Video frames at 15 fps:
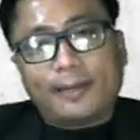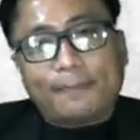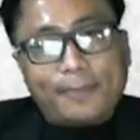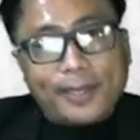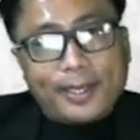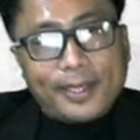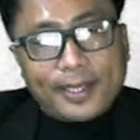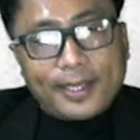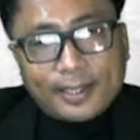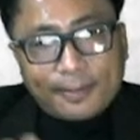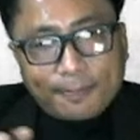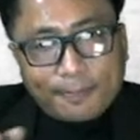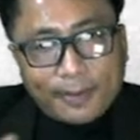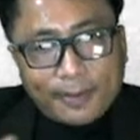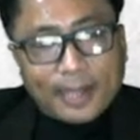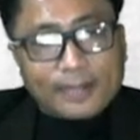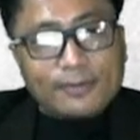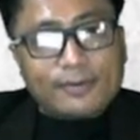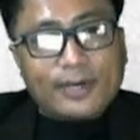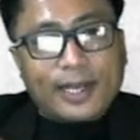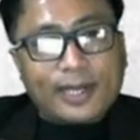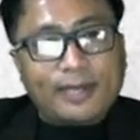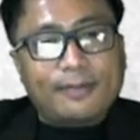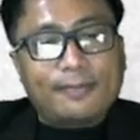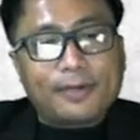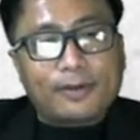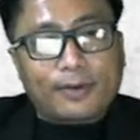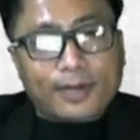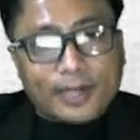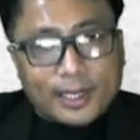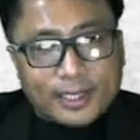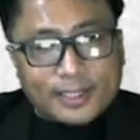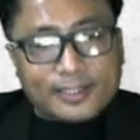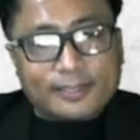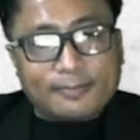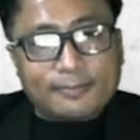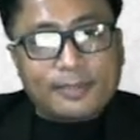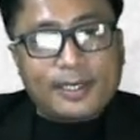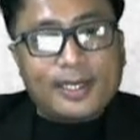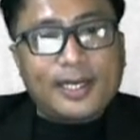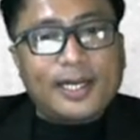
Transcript: be it a plant or animal organism,